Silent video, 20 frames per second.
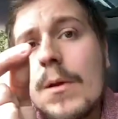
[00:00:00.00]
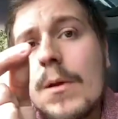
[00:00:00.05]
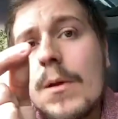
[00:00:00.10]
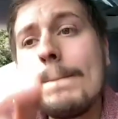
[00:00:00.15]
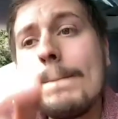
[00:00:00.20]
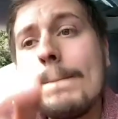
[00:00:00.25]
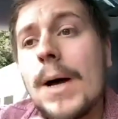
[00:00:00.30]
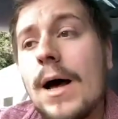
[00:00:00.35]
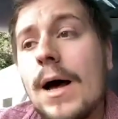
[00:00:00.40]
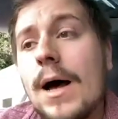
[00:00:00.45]

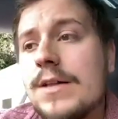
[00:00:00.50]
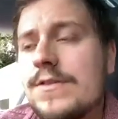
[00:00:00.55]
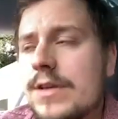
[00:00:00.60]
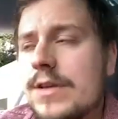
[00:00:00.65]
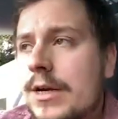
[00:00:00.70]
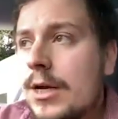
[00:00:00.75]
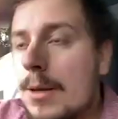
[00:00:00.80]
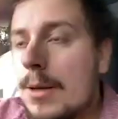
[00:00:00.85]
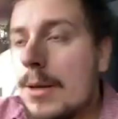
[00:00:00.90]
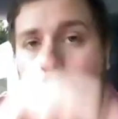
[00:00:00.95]
but
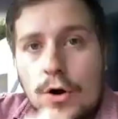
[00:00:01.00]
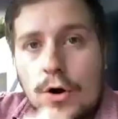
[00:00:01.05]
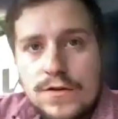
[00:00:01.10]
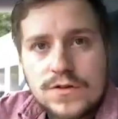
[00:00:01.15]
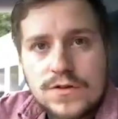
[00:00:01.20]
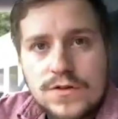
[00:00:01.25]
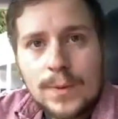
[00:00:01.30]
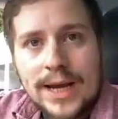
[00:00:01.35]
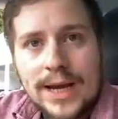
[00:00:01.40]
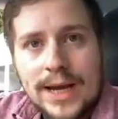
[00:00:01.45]
because
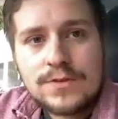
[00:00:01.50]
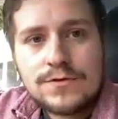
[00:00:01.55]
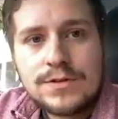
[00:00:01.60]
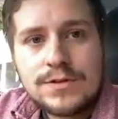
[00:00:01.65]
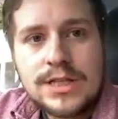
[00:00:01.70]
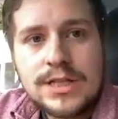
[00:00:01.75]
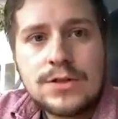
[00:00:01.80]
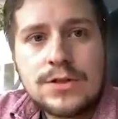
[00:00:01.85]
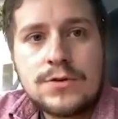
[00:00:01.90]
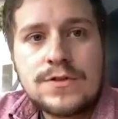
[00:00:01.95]
the weight's
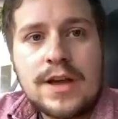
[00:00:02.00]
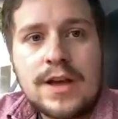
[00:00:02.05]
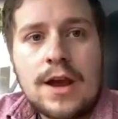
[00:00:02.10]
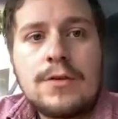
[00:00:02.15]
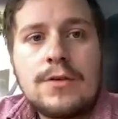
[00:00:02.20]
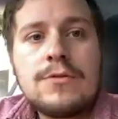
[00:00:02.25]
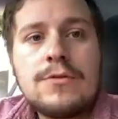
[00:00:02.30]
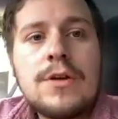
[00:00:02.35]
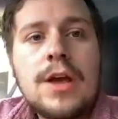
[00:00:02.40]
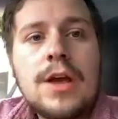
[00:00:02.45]
really low
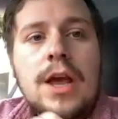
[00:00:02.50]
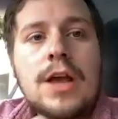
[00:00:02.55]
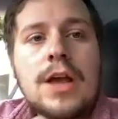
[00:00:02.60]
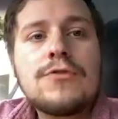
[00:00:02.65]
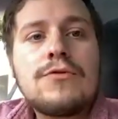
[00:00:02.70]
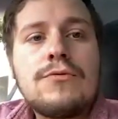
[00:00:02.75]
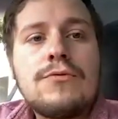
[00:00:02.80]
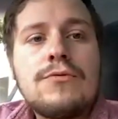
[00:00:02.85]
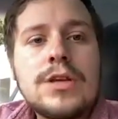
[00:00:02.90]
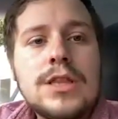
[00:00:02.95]
down,
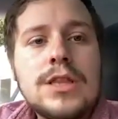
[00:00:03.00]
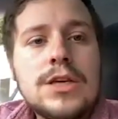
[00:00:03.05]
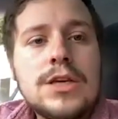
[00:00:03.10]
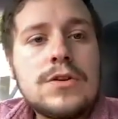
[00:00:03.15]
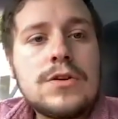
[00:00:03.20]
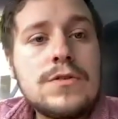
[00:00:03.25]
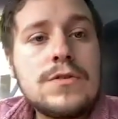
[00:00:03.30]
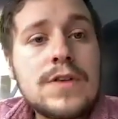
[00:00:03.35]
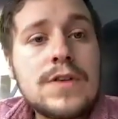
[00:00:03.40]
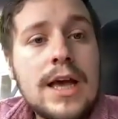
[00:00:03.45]
it's really
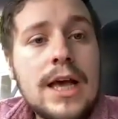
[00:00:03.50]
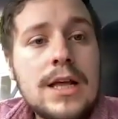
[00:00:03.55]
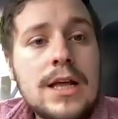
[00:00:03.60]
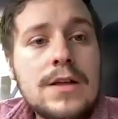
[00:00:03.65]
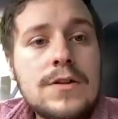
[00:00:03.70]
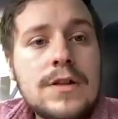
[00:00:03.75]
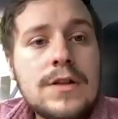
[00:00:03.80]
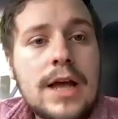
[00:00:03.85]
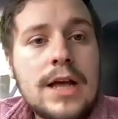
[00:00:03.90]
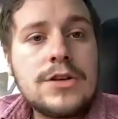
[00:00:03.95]
good.
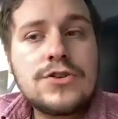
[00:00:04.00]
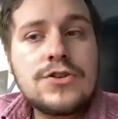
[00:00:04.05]
It